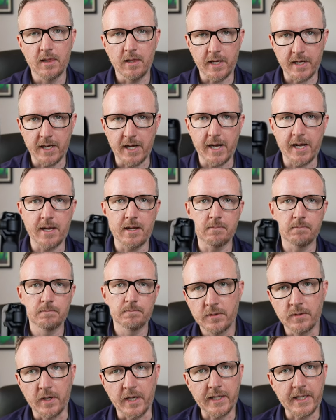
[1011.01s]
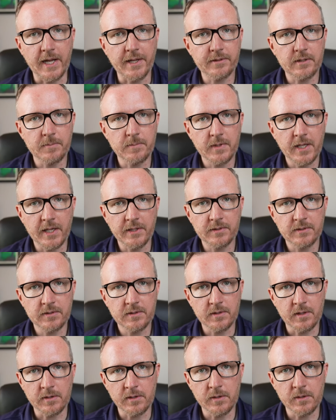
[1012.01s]
like I am. So I got some tests
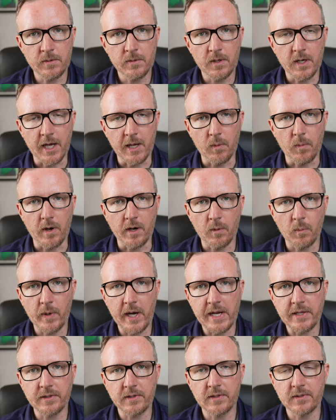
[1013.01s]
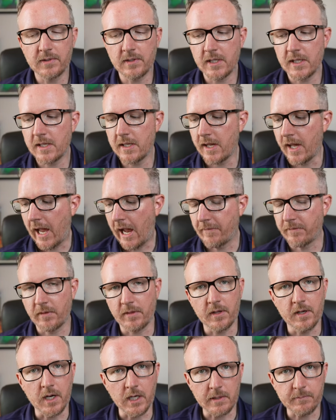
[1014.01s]
to do. I want to wait to see after
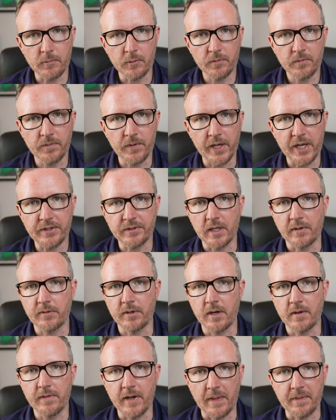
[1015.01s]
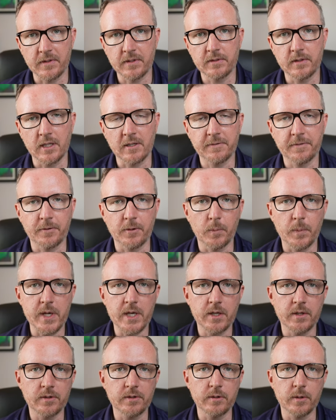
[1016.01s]
the honeymoon phase, after I've had this thing for a
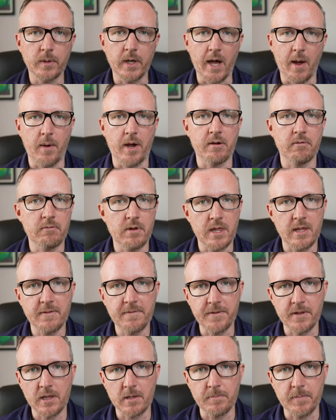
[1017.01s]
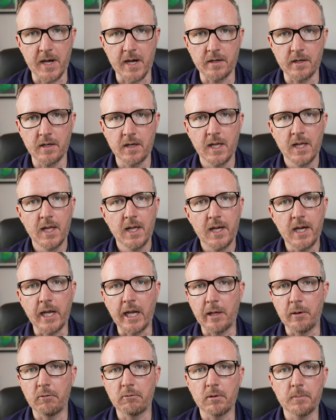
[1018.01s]
week or two, how I really feel about it, and
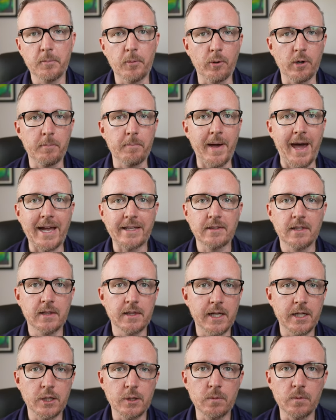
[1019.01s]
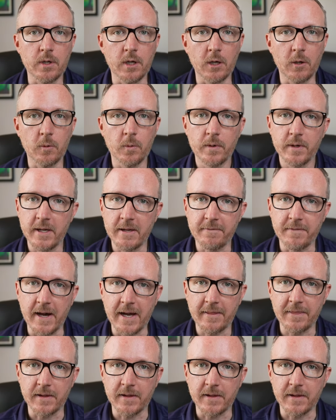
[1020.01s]
I will report back to let you know if I